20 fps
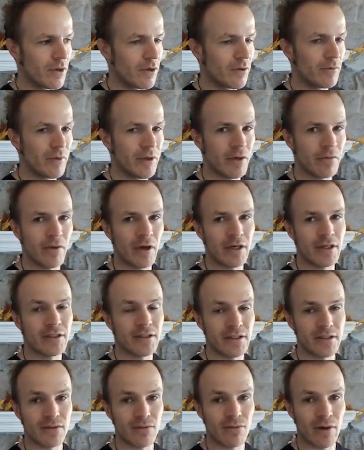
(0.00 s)
we don't want to
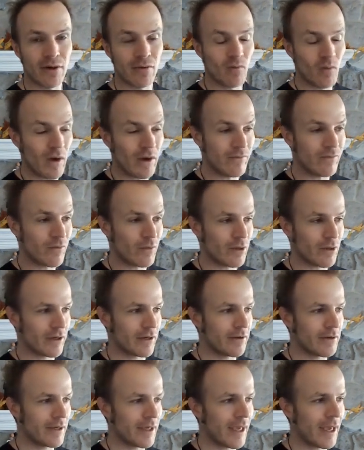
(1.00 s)
just run one
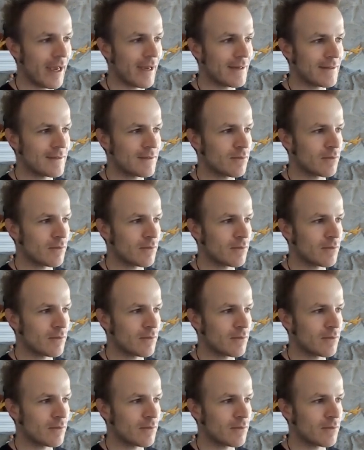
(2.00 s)
forecast.